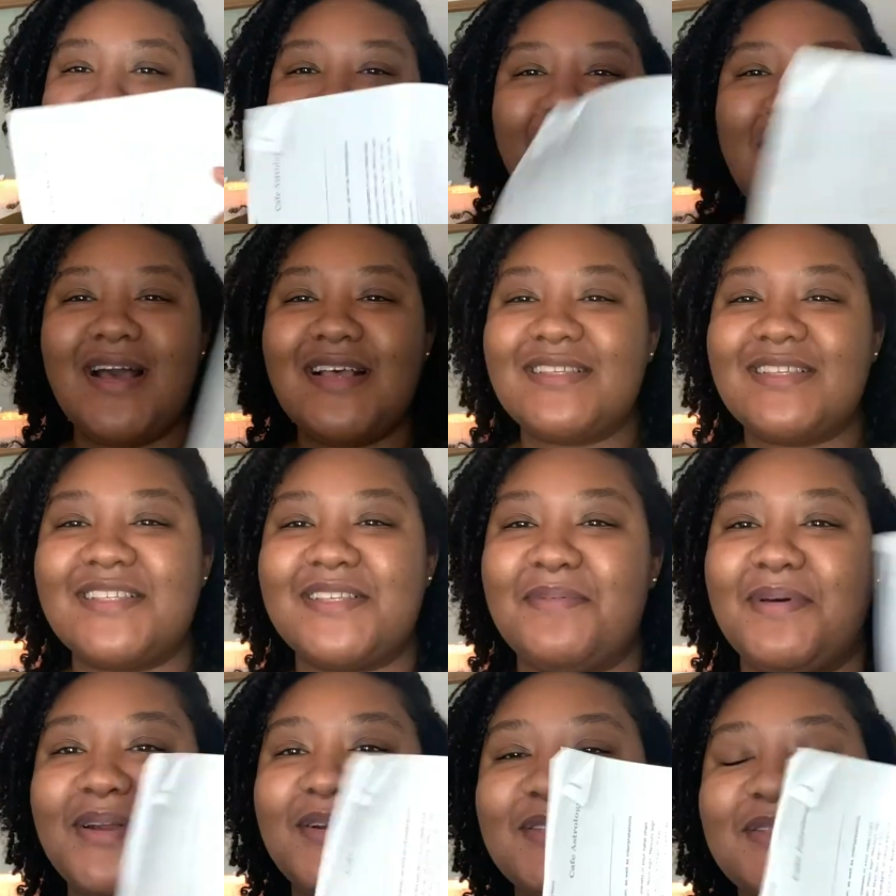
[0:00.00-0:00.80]
Why is this in
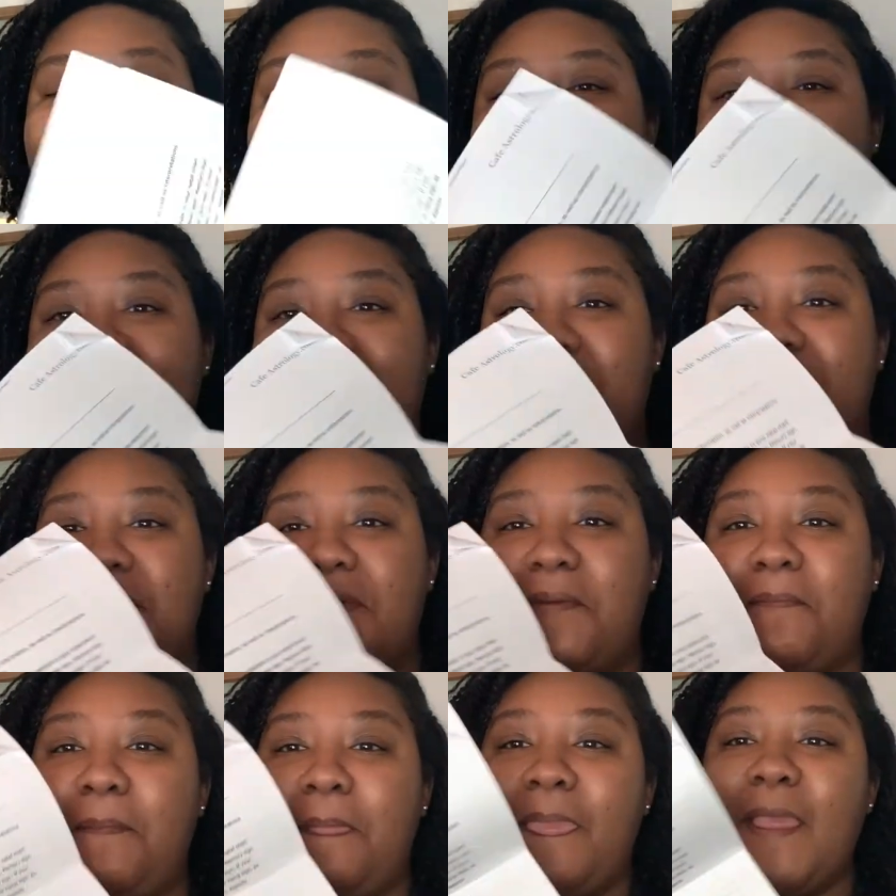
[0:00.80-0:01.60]
my nursing bag?
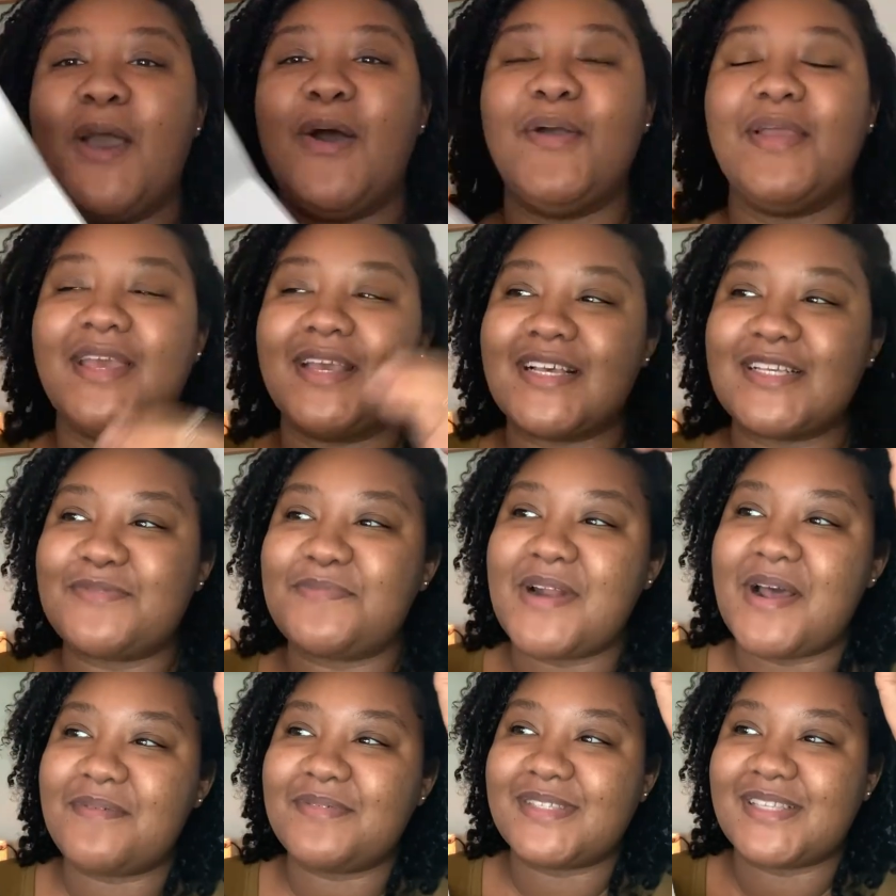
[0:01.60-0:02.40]
But, oh yeah, because when
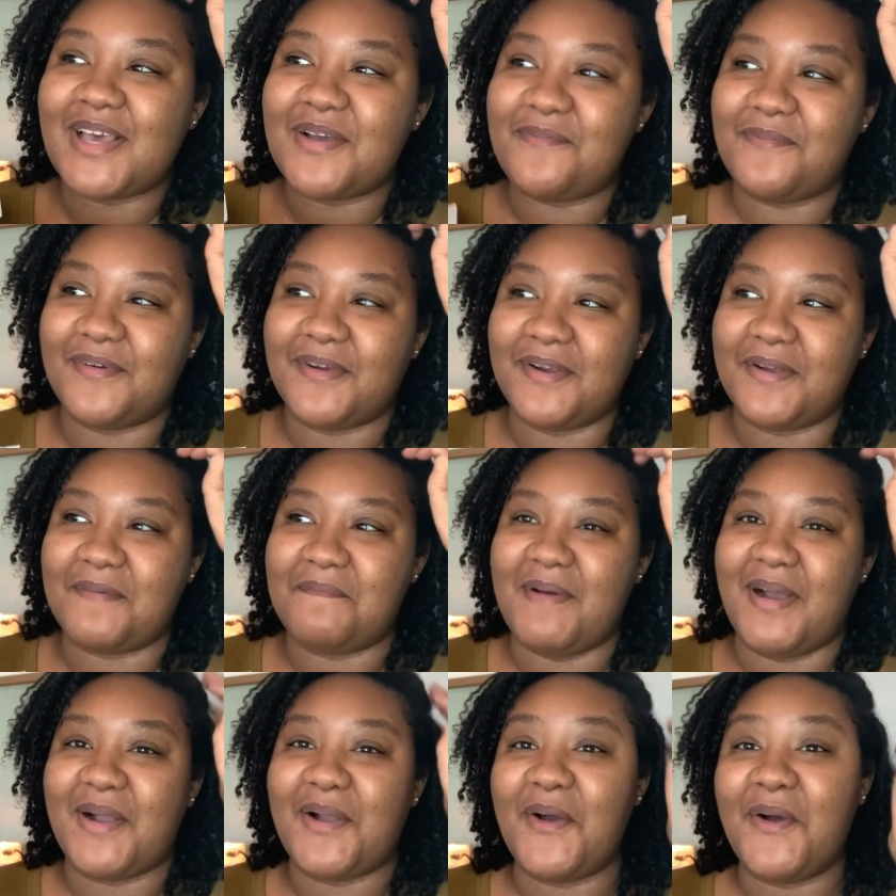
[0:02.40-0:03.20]
I was at work,
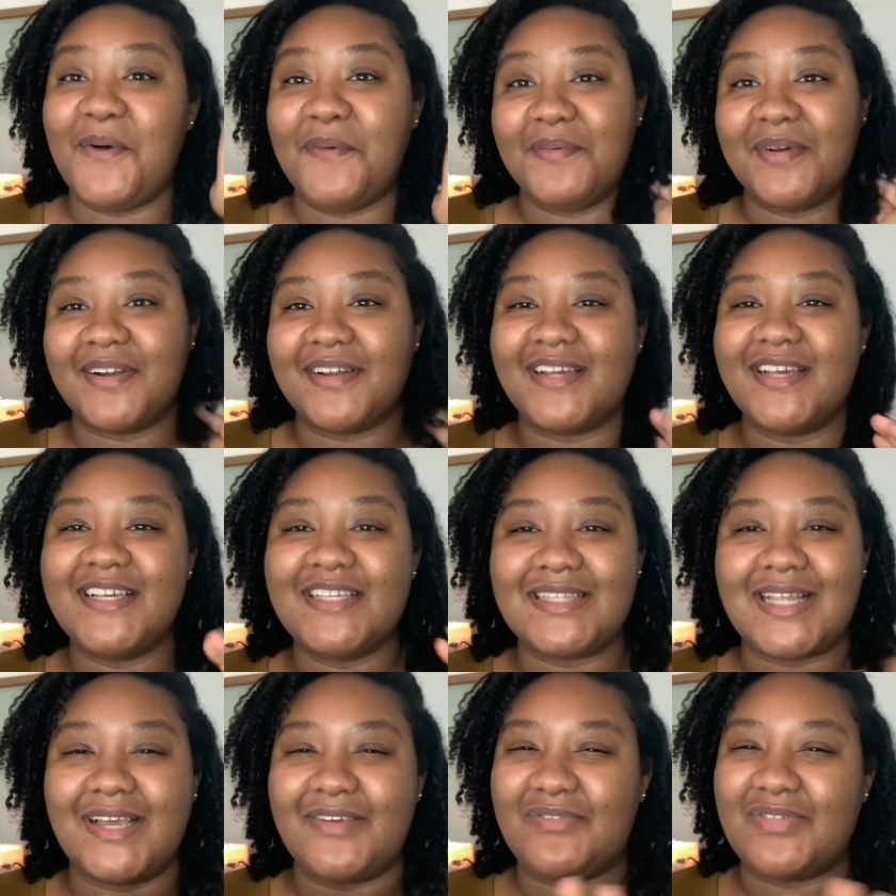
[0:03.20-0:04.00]
my coworker, he's
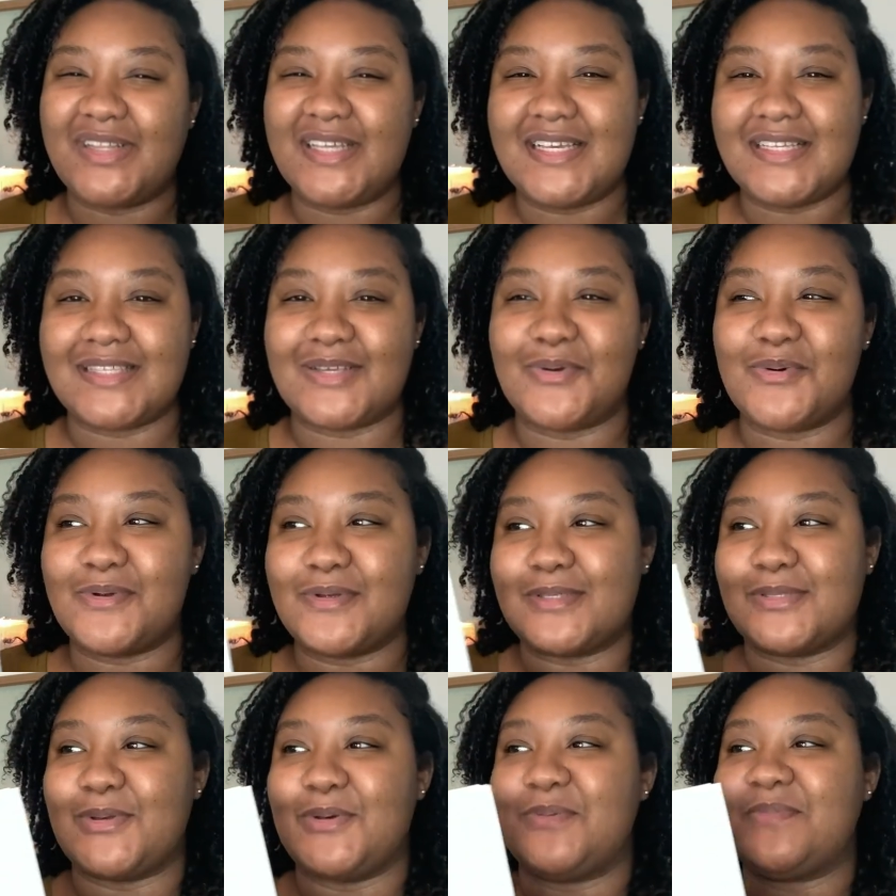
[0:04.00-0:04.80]
like really into
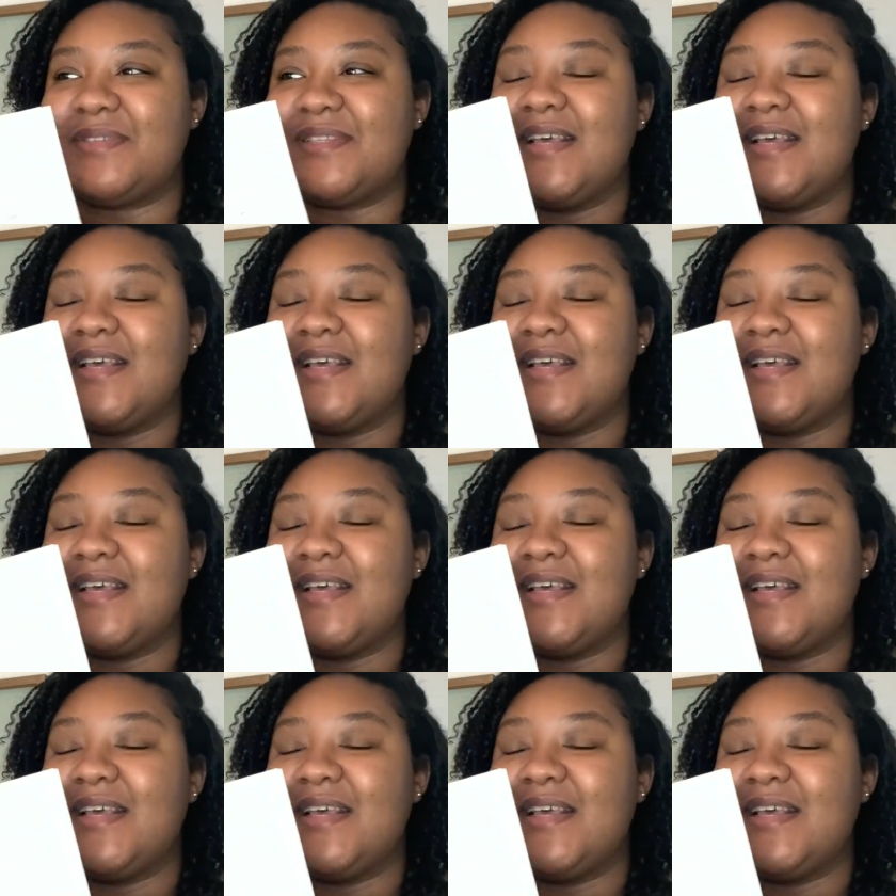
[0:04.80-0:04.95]
horoscopes.